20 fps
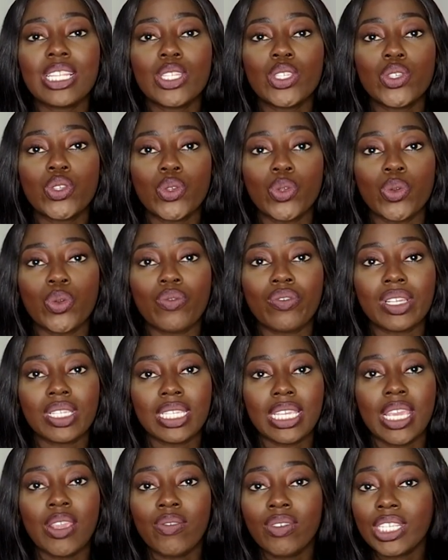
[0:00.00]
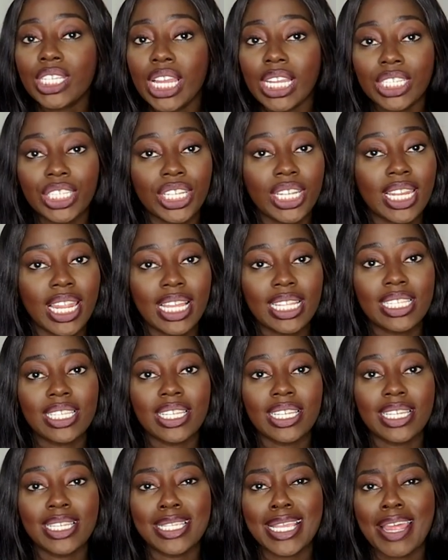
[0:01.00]
to receive rejection
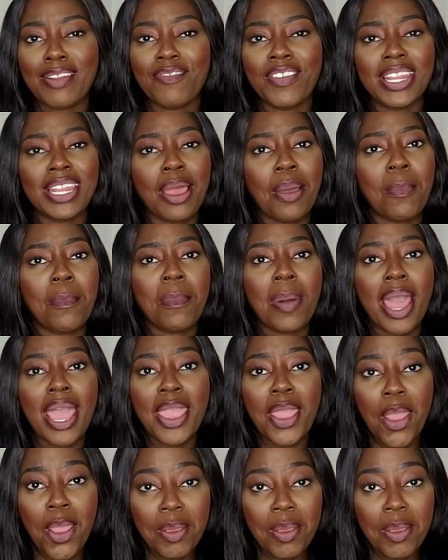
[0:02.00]
letters and read out my